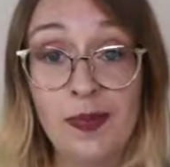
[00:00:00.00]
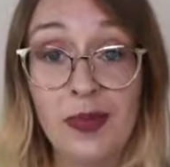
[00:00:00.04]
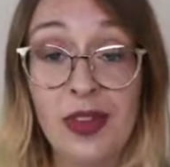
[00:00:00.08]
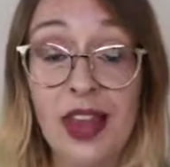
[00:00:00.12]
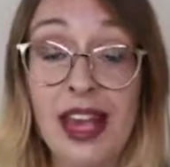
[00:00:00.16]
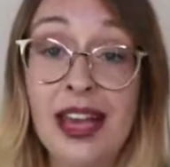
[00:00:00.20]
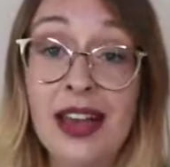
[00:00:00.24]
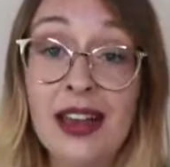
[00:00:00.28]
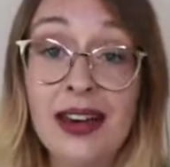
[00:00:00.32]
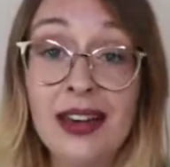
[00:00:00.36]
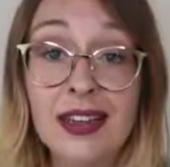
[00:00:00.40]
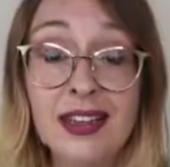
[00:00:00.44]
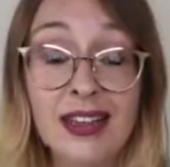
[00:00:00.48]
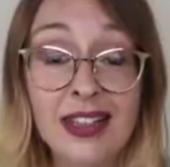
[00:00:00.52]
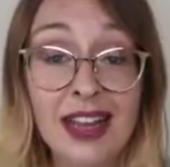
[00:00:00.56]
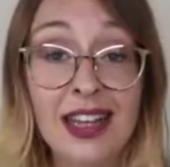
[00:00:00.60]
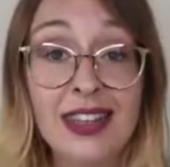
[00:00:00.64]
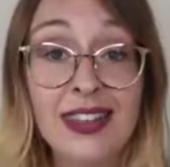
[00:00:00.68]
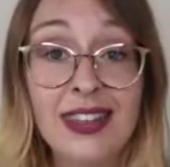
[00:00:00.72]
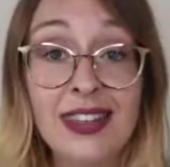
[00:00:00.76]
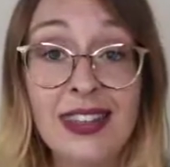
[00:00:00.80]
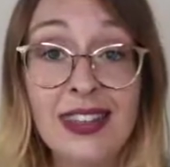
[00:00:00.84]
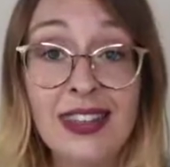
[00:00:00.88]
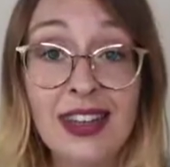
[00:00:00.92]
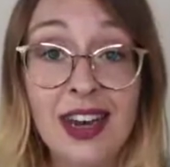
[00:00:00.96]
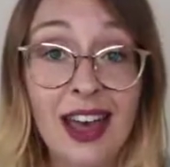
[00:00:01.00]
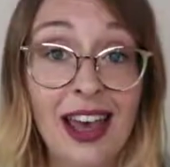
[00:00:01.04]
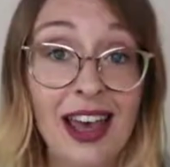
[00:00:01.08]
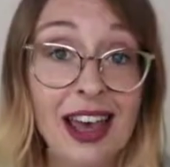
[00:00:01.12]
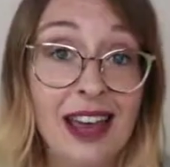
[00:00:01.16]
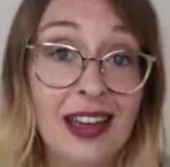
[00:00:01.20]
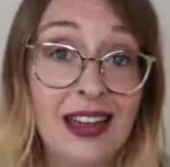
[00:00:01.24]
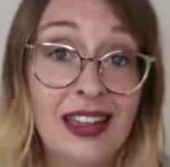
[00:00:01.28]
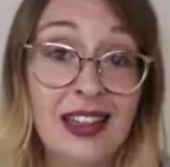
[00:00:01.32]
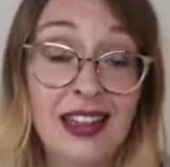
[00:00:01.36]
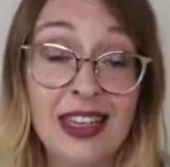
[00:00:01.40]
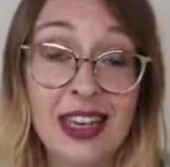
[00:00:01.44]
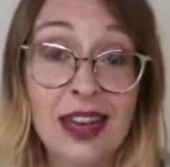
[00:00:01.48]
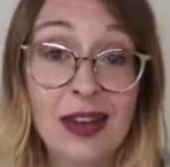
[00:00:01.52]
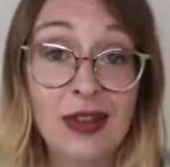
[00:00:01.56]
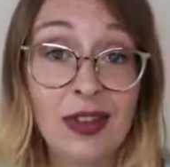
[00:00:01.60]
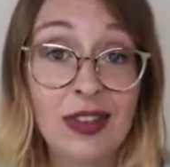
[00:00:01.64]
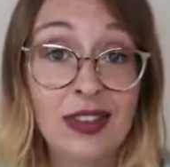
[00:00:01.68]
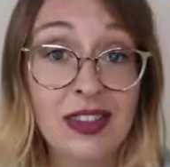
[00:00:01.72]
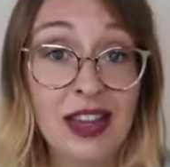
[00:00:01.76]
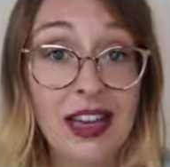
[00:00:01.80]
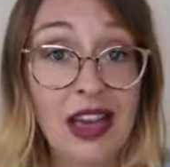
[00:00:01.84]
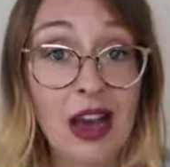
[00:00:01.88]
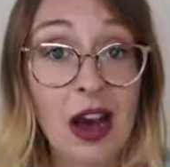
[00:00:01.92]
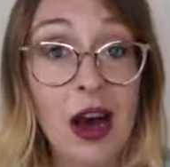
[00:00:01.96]
They can assess the diet, see if
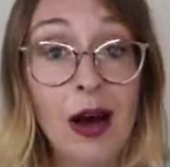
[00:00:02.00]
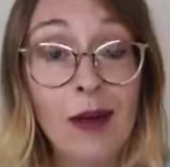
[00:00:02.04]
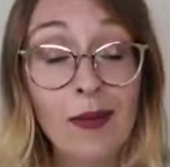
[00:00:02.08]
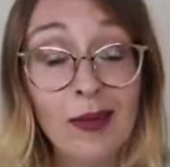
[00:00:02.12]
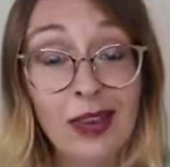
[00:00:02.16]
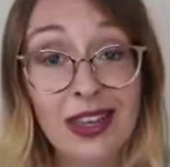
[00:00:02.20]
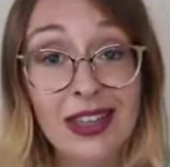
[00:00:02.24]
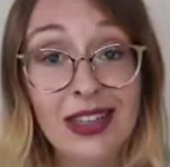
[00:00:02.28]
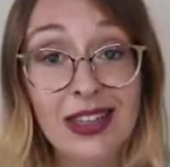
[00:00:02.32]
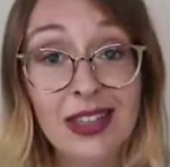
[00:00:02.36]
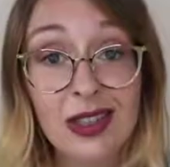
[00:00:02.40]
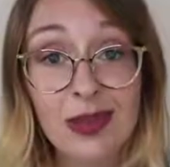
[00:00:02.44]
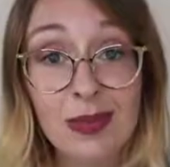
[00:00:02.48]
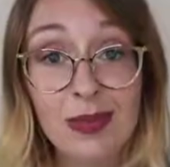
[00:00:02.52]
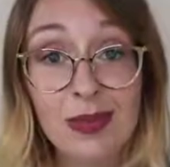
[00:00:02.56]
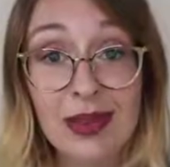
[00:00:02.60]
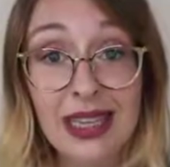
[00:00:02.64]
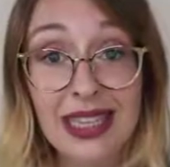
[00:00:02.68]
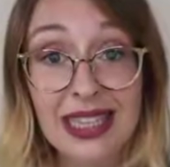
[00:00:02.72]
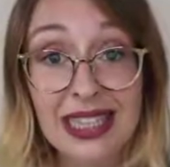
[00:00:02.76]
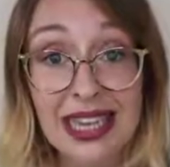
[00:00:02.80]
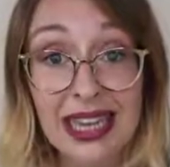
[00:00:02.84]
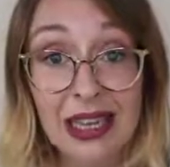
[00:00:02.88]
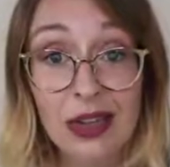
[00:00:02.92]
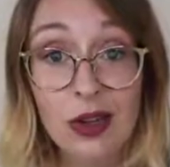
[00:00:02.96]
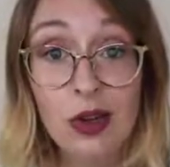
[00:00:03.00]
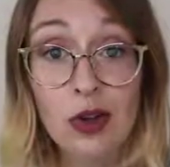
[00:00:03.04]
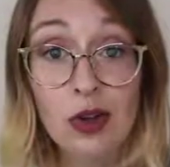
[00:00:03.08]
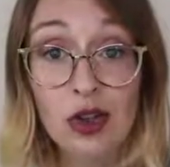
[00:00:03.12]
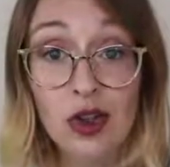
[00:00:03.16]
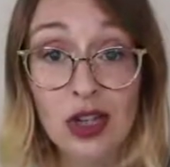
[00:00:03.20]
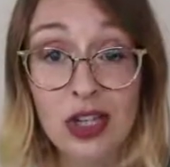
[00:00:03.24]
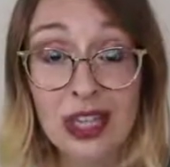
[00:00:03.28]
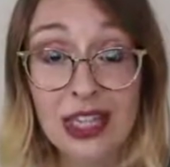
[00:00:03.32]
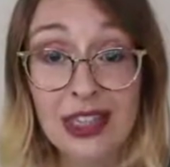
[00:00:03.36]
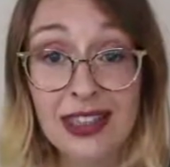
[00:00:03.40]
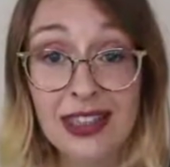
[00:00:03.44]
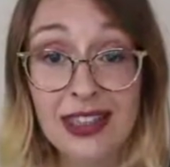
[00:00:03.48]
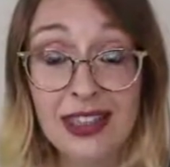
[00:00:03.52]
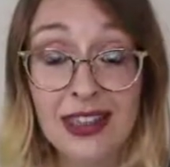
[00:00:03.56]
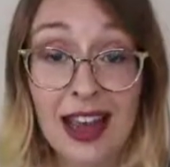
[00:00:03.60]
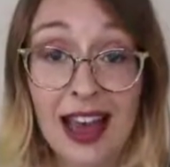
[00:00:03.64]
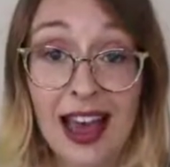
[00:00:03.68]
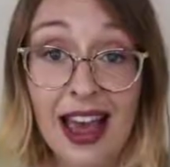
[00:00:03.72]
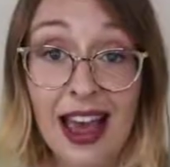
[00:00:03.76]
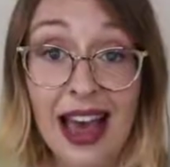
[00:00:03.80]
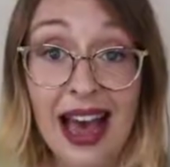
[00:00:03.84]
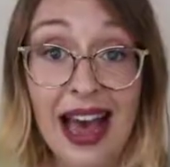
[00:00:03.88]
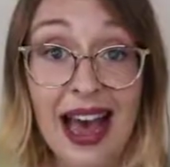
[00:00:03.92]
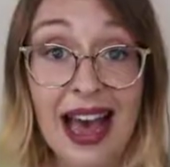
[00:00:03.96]
there's any obvious missing nutrients,
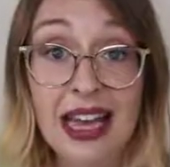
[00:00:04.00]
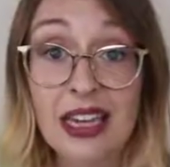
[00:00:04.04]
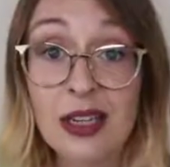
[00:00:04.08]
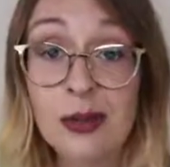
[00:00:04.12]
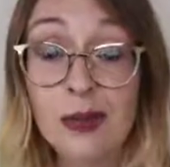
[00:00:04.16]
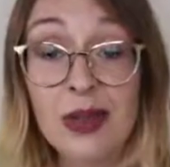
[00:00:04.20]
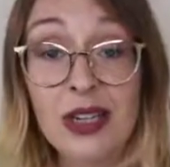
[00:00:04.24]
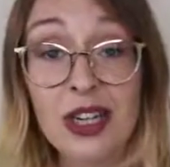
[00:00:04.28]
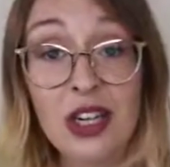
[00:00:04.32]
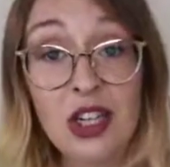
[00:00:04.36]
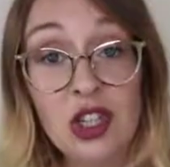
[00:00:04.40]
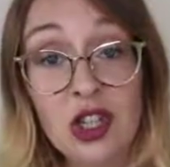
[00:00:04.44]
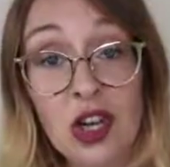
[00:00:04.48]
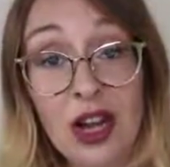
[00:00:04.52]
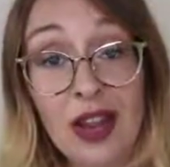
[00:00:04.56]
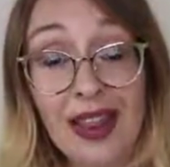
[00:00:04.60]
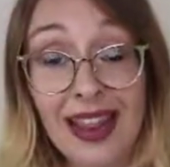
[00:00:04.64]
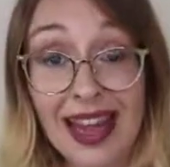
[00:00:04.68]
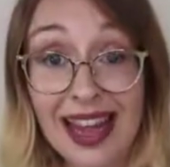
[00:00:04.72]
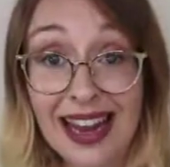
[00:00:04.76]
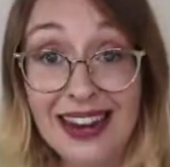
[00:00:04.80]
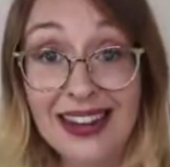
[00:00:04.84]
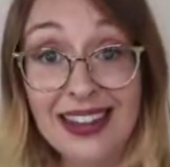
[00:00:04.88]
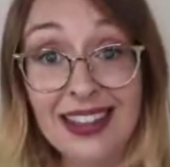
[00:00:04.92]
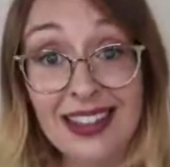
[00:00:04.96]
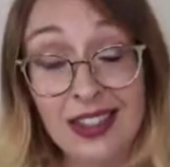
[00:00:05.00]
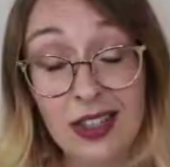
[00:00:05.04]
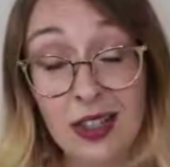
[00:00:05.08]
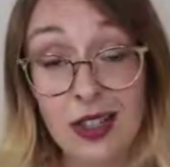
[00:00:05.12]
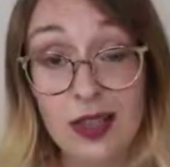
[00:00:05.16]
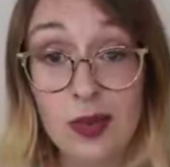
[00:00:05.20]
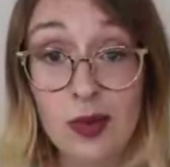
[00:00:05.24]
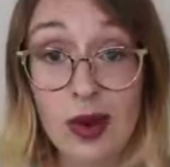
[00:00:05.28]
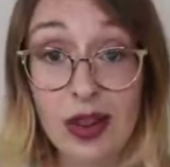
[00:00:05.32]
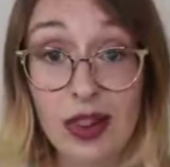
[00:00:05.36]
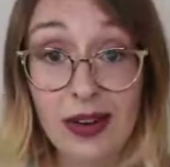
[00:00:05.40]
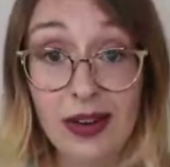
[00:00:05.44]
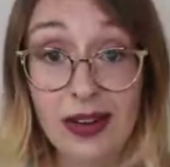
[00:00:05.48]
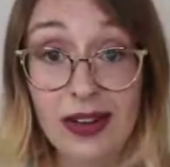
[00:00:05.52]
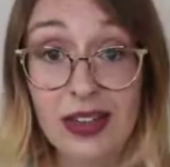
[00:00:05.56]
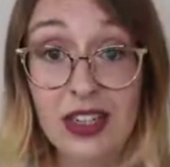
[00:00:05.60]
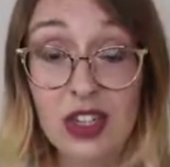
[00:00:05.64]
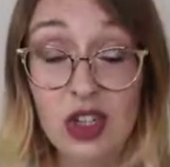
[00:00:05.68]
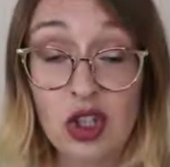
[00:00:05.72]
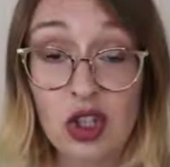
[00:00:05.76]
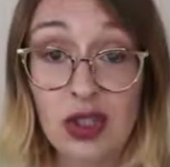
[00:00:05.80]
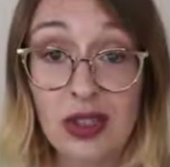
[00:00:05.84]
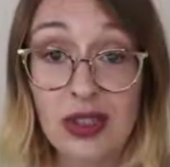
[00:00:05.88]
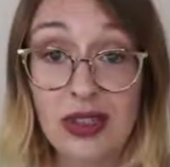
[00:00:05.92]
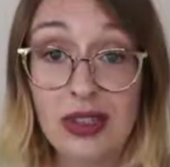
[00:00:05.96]
and potentially then discuss whether
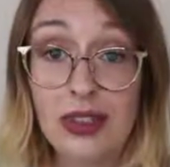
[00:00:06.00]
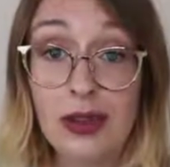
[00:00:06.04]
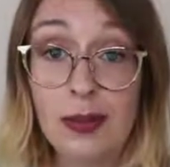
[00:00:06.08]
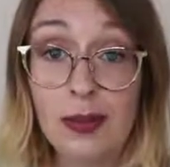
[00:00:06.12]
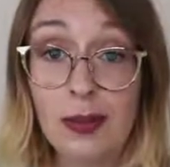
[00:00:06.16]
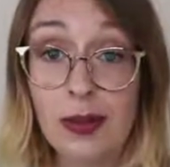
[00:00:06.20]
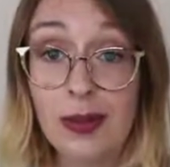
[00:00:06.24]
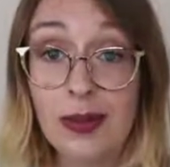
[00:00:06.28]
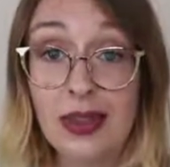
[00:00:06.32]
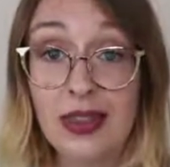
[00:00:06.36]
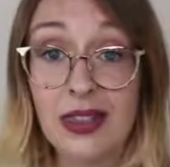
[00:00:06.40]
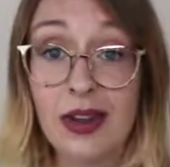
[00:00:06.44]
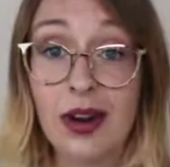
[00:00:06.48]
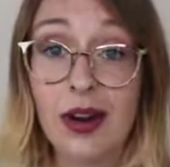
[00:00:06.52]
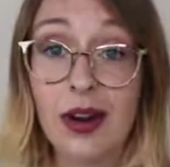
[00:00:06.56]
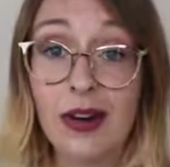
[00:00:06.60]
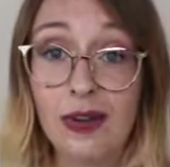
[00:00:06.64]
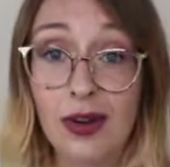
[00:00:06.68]
additional supplements are